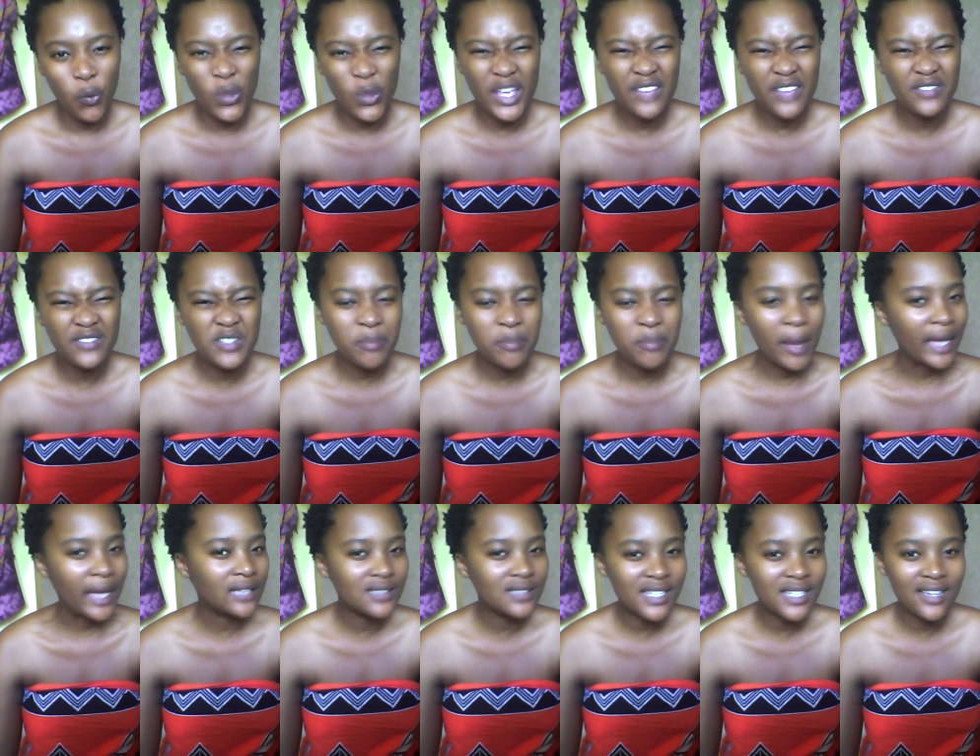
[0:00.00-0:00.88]
weaved
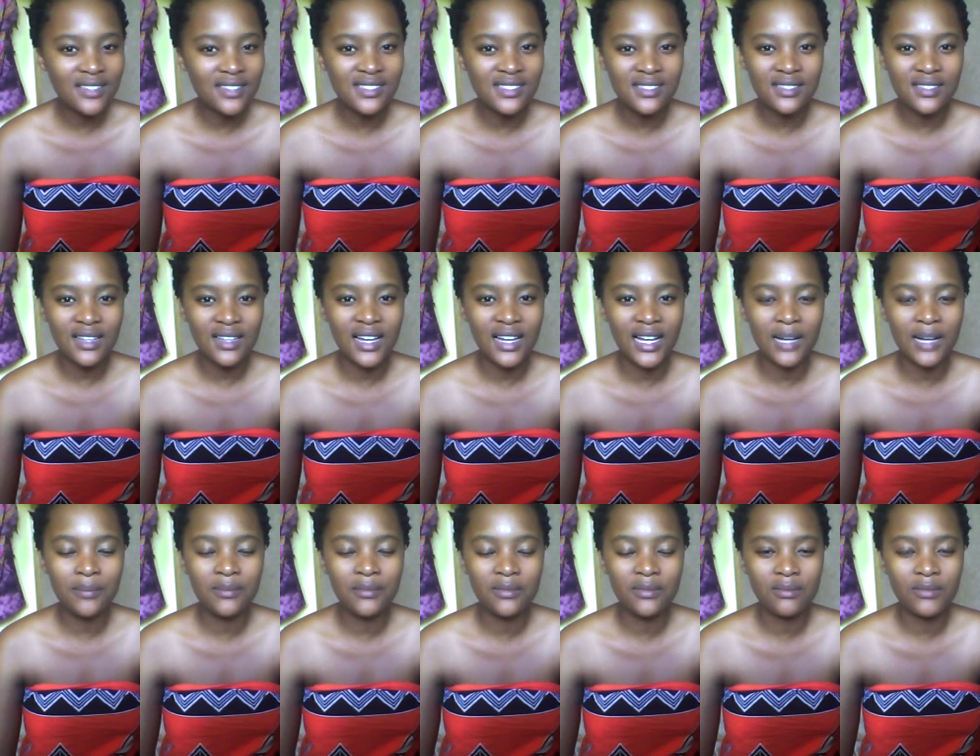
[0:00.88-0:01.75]
paintings
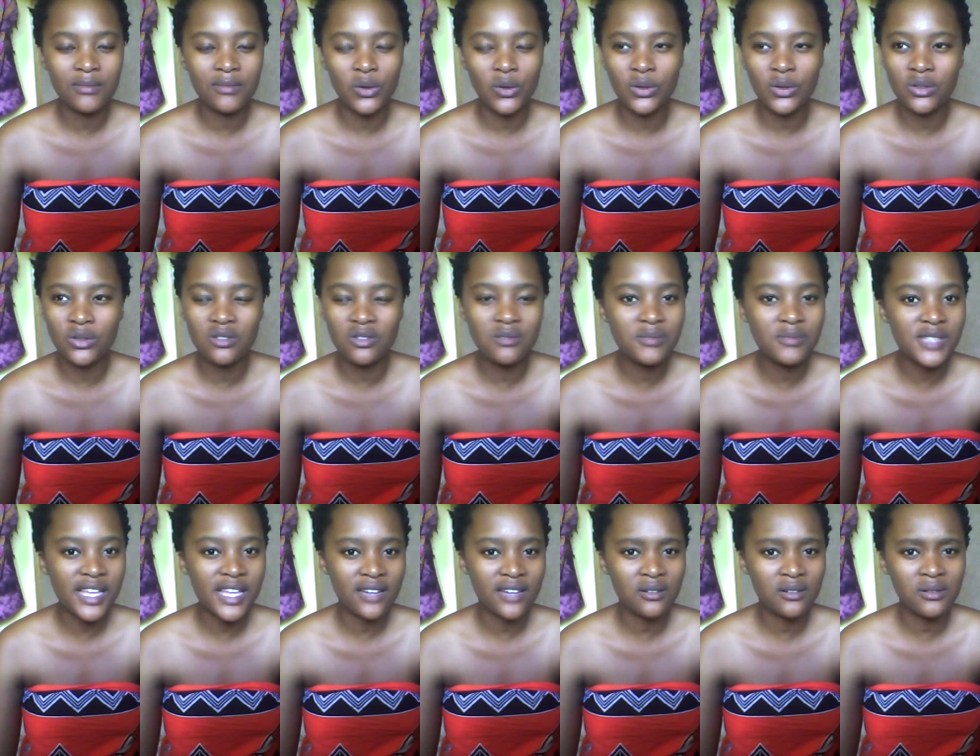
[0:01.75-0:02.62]
um, or
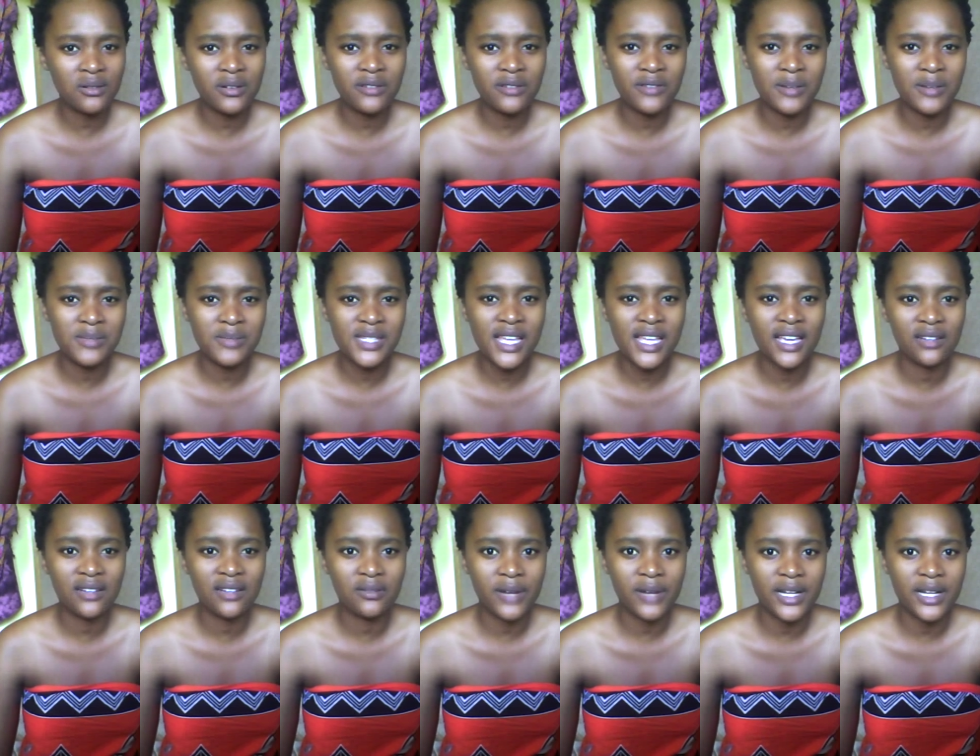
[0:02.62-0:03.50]
looms, I don't know if I'm
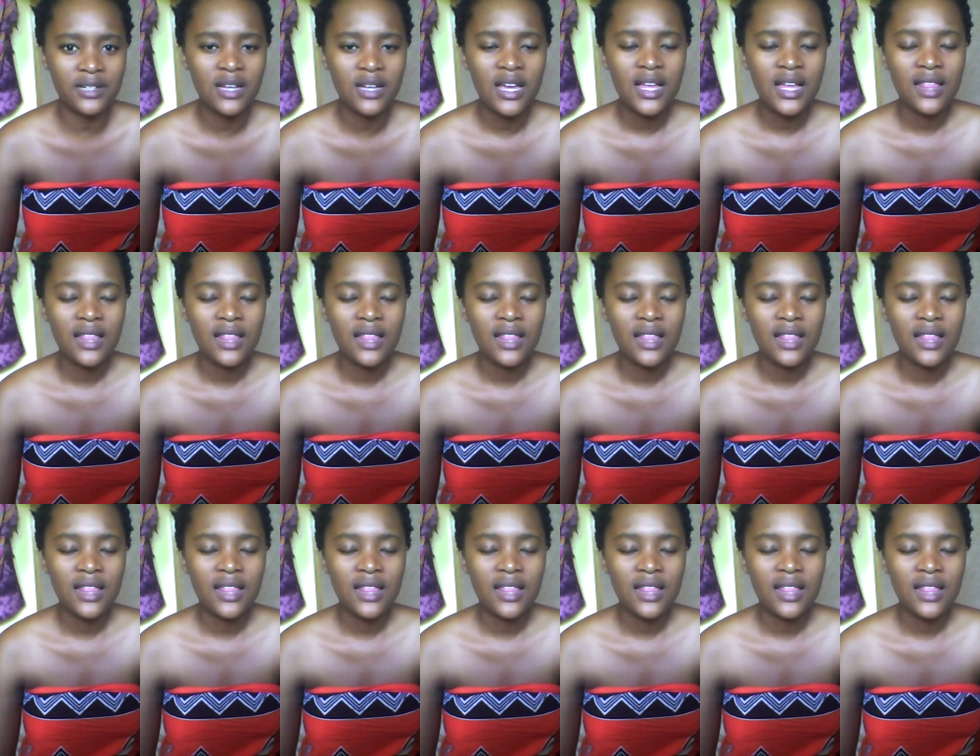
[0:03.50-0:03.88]
saying it right,